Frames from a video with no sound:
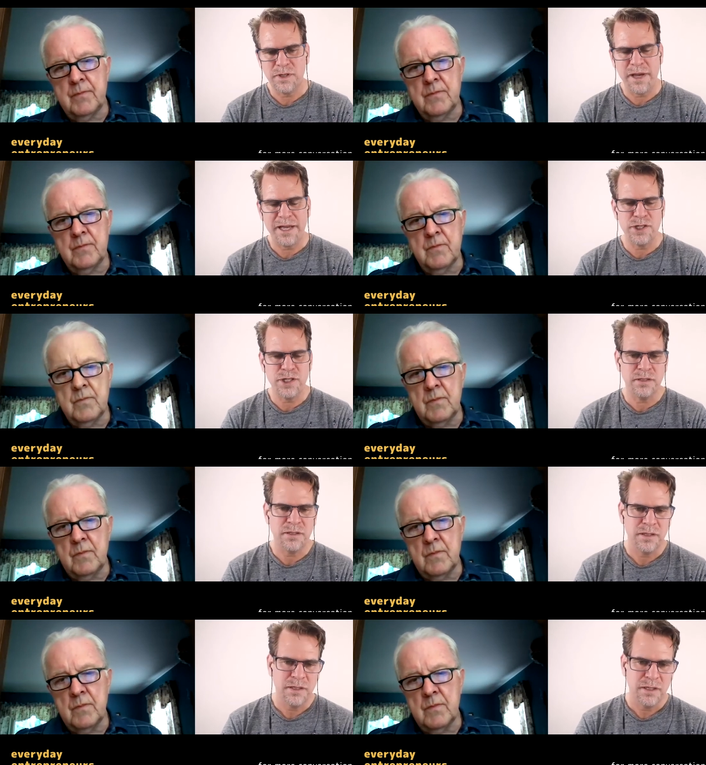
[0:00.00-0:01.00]
Speaker 1: imagine
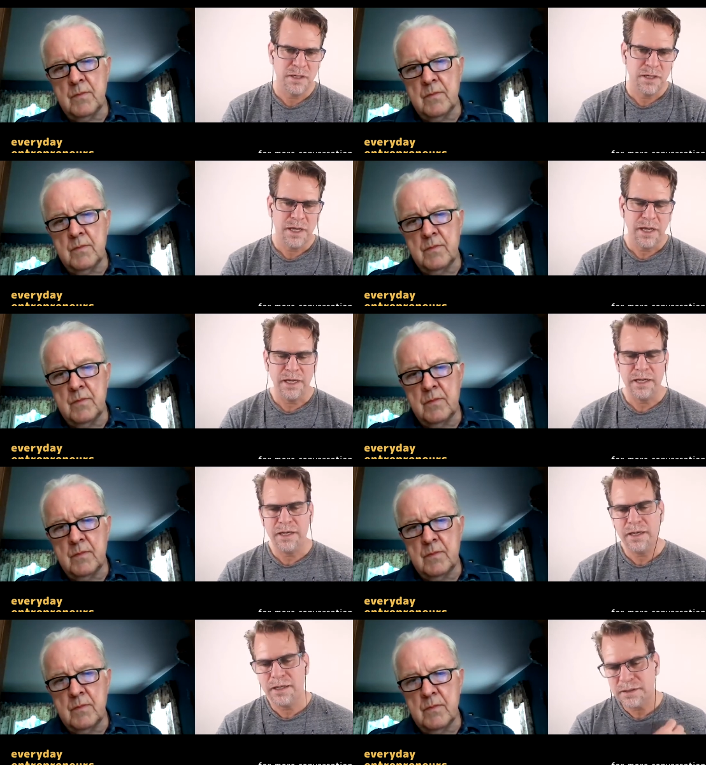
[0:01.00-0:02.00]

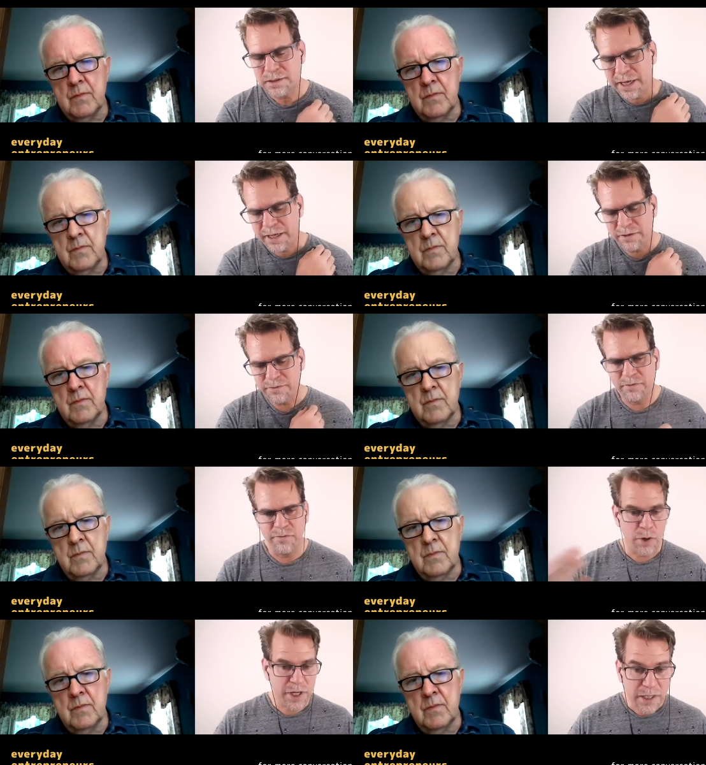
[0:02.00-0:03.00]
a head of
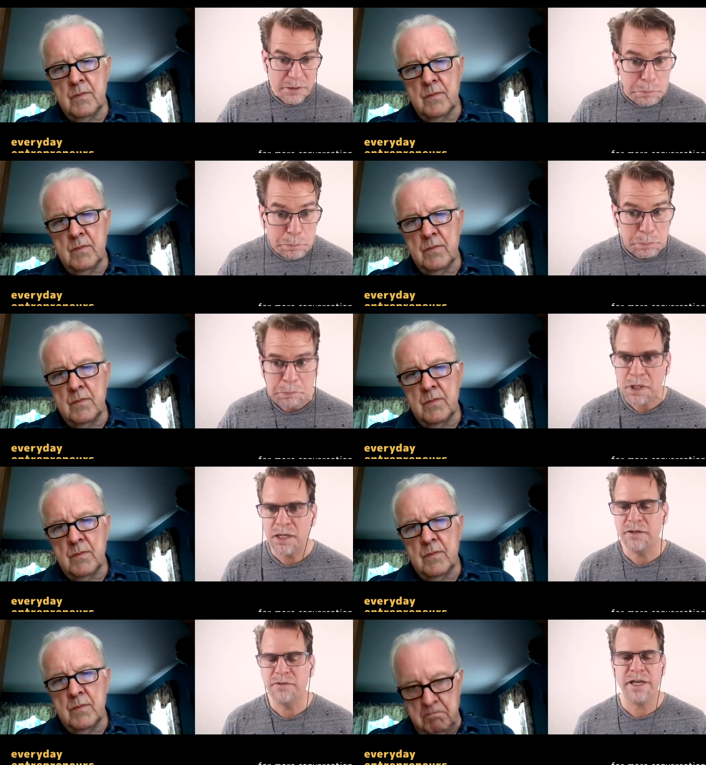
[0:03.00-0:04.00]
voting
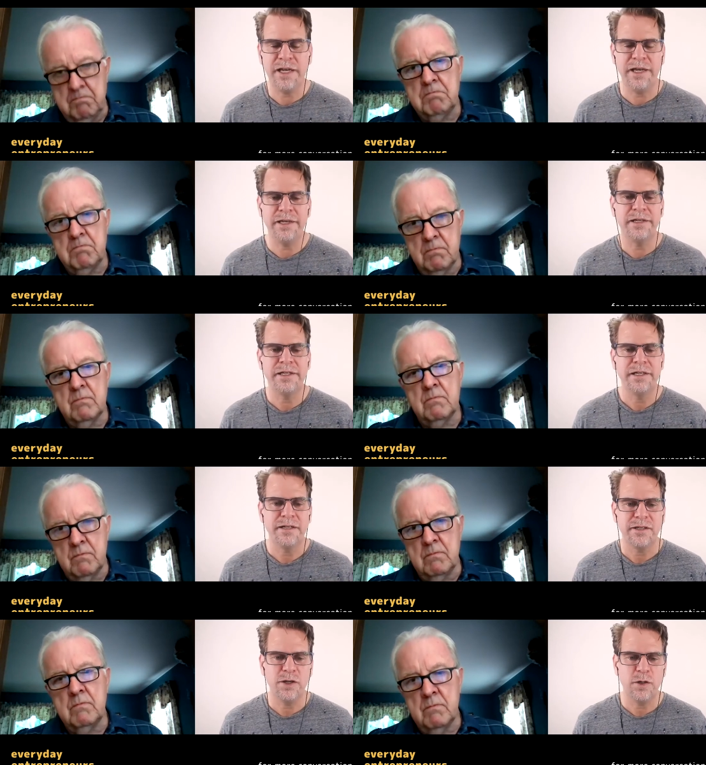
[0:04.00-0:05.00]
of a
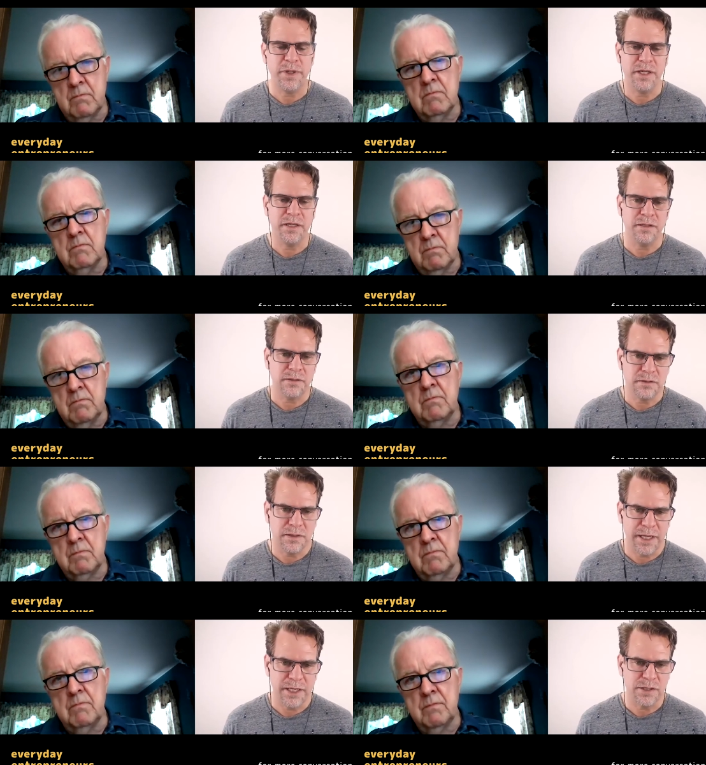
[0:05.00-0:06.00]
European
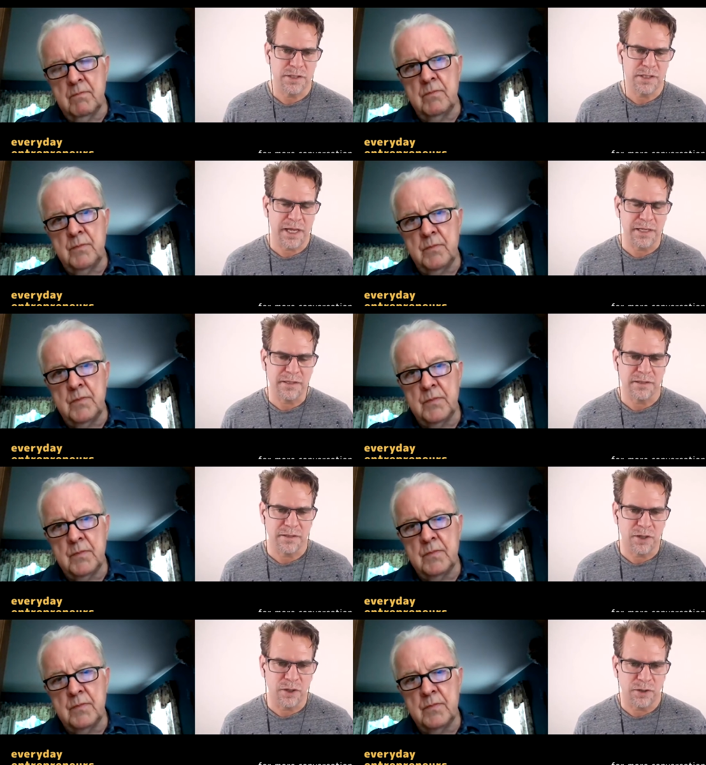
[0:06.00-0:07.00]
nation state
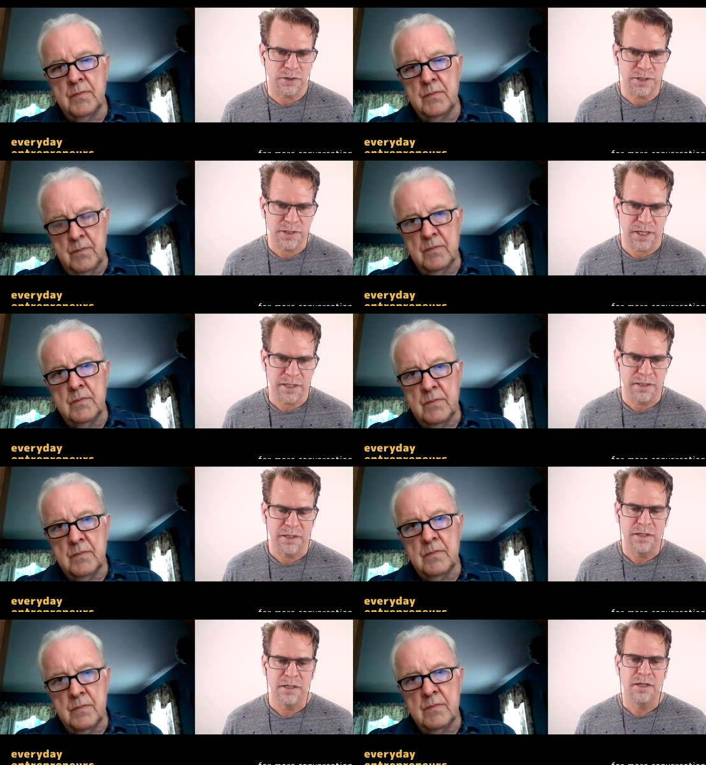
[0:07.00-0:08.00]
called and said,
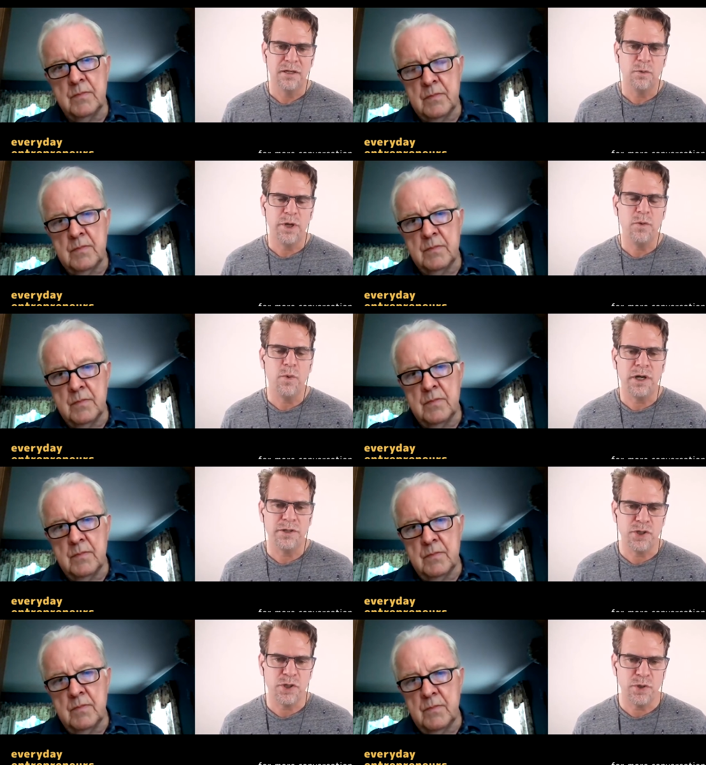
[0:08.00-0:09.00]
"We want
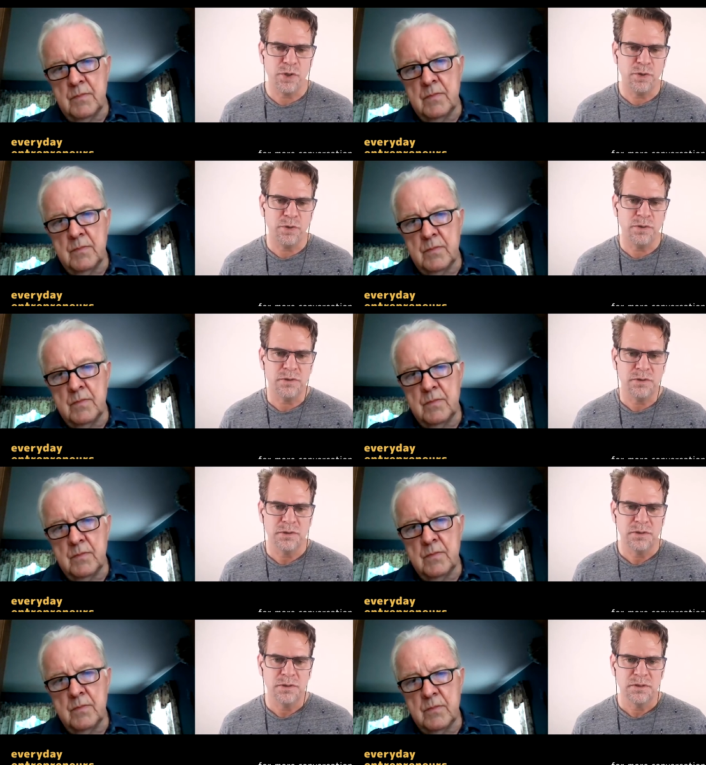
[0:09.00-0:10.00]
to
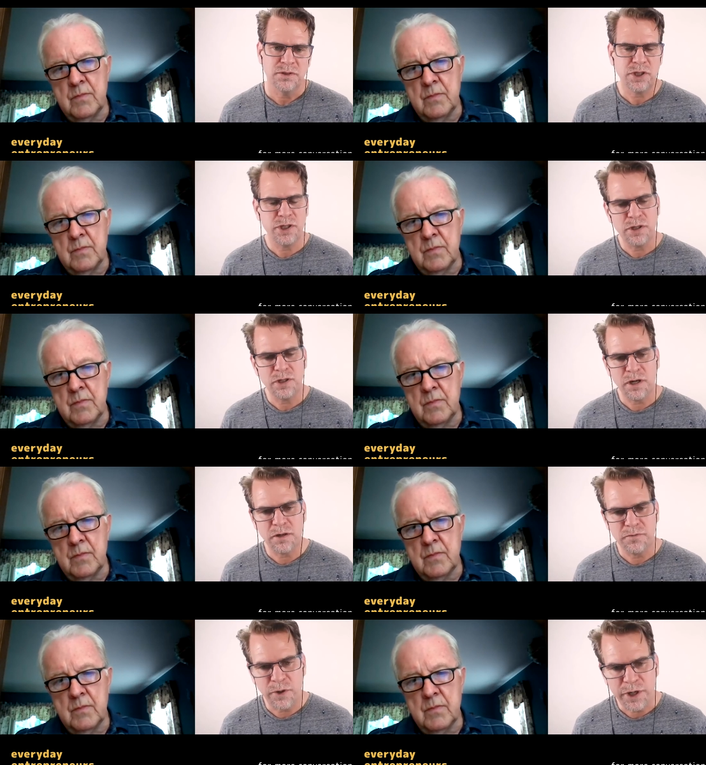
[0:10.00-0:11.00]
secure
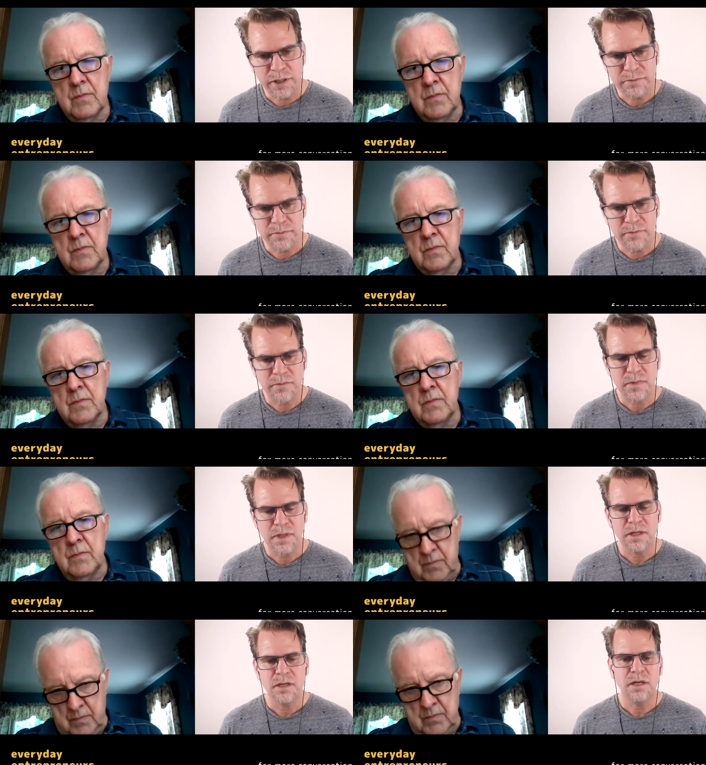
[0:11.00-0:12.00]
our voting."
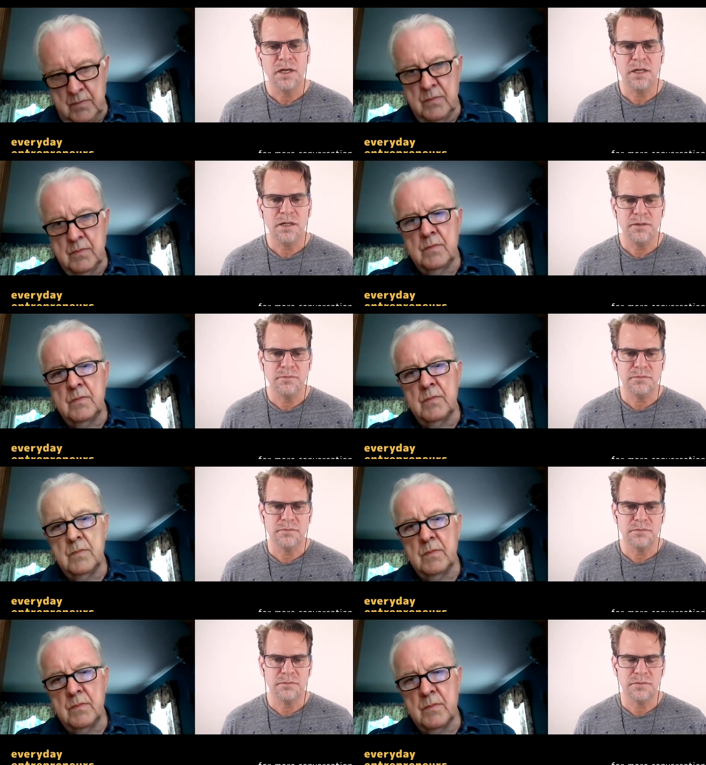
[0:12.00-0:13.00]
Um,
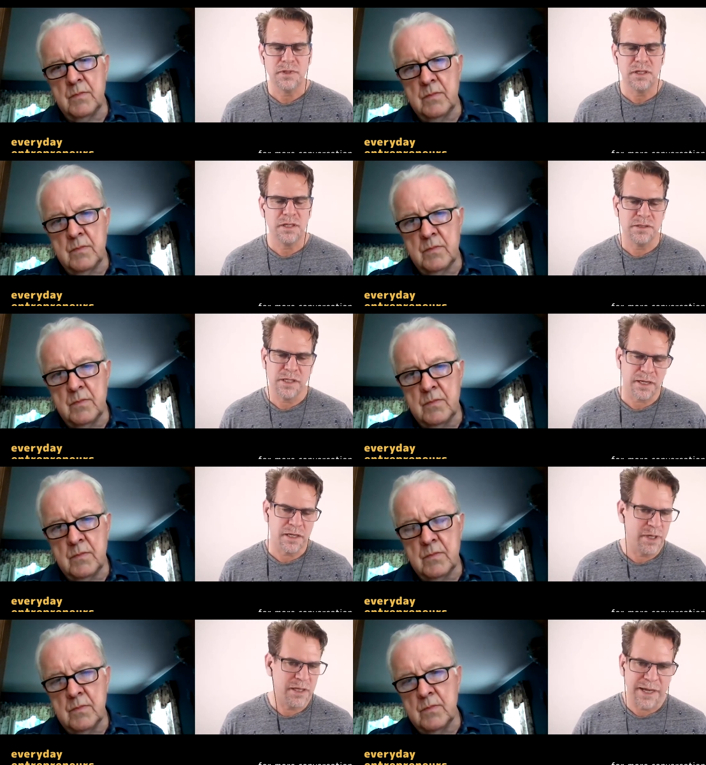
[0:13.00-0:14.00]
is that going to
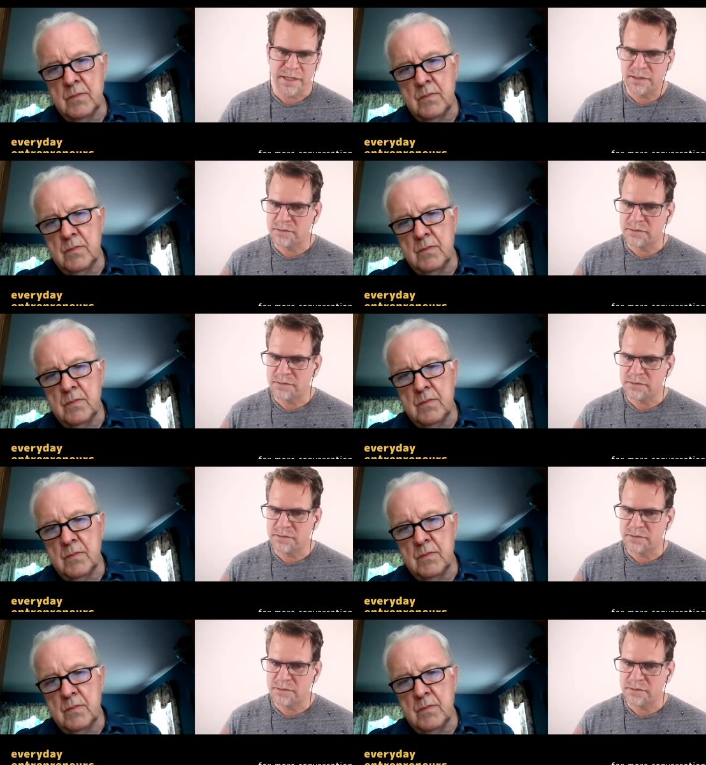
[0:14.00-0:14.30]
be like